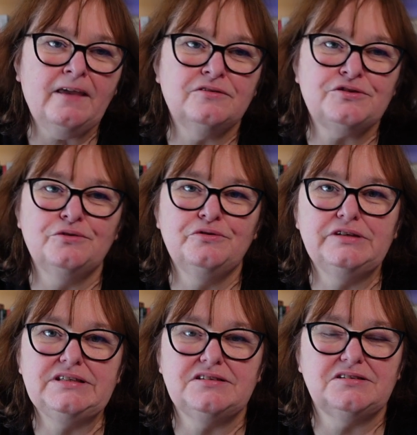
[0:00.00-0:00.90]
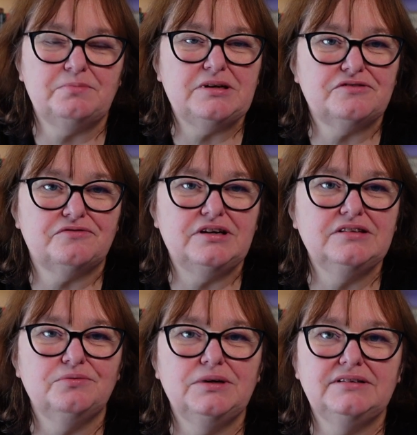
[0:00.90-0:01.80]
So who is his best
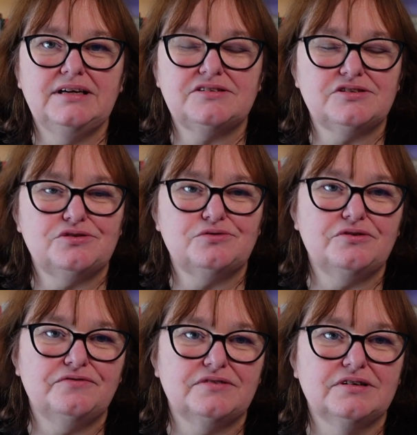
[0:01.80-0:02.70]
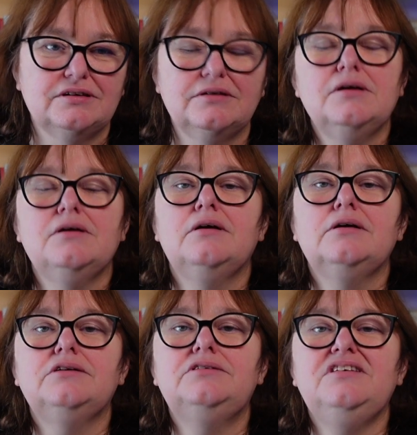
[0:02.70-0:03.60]
friend? Well, that's a sort of a
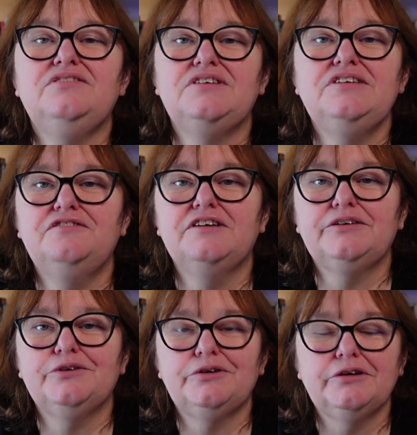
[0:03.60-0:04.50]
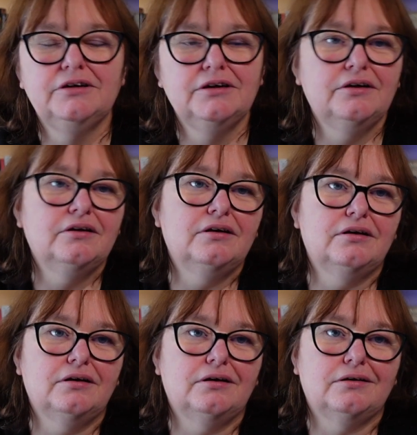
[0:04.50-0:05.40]
TV figure,
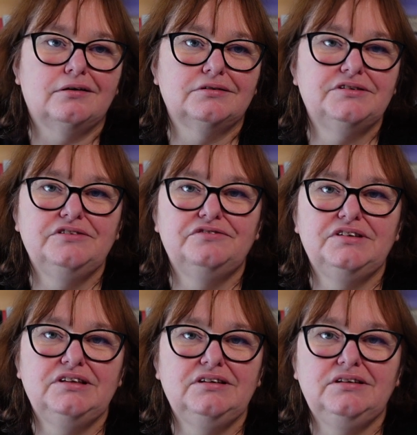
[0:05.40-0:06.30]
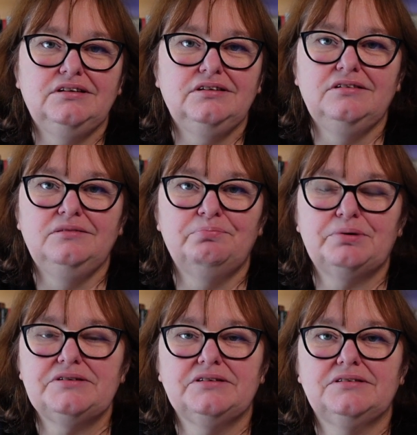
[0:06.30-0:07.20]
TV
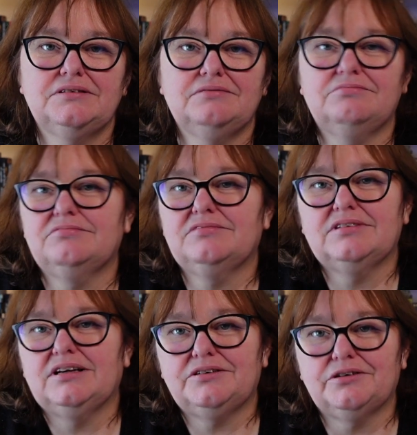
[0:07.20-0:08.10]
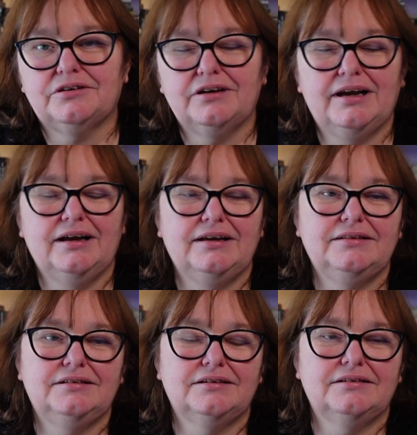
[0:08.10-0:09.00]
presenter,
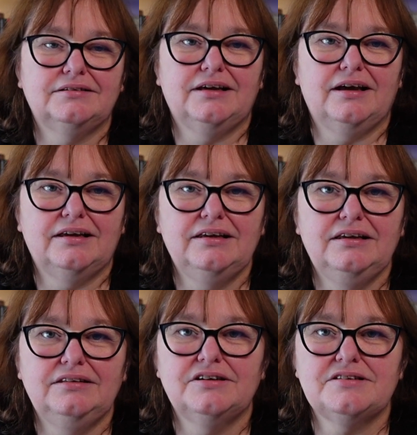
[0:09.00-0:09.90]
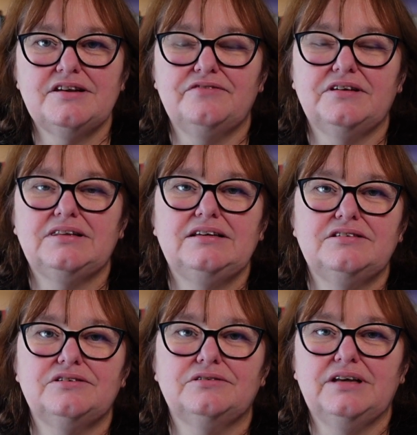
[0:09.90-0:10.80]
and yeah, he does everything.
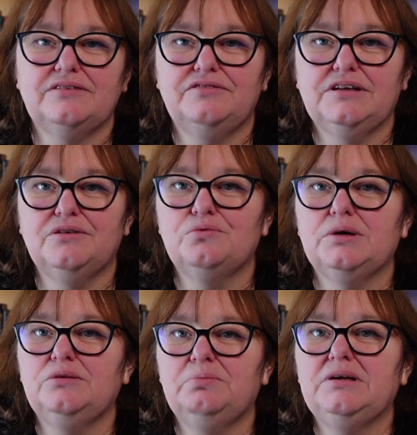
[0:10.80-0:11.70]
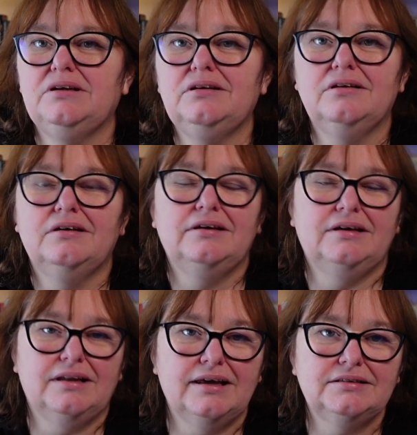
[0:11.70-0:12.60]
So that figure will be
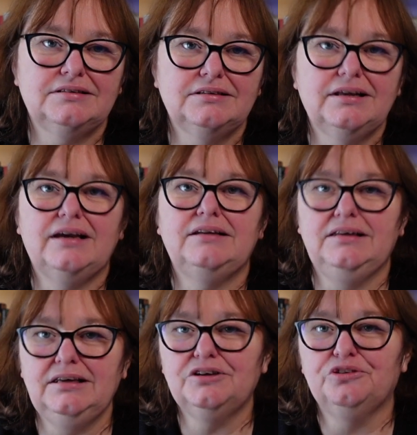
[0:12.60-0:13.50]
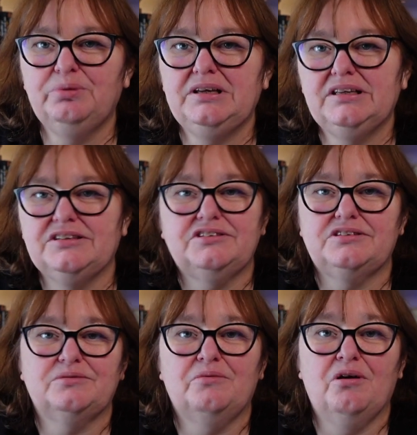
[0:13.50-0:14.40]
elected, and he can be
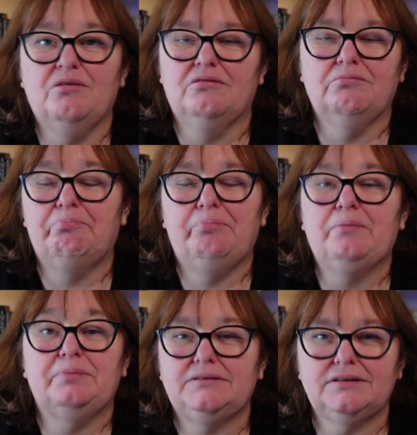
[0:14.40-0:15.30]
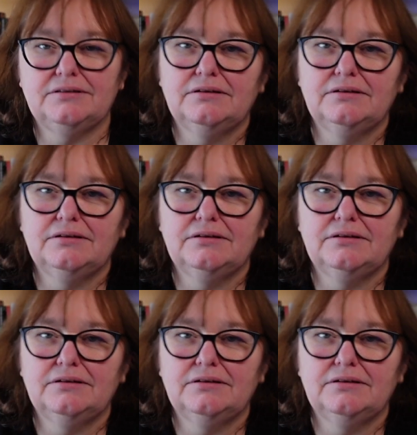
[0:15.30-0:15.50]
his puppet,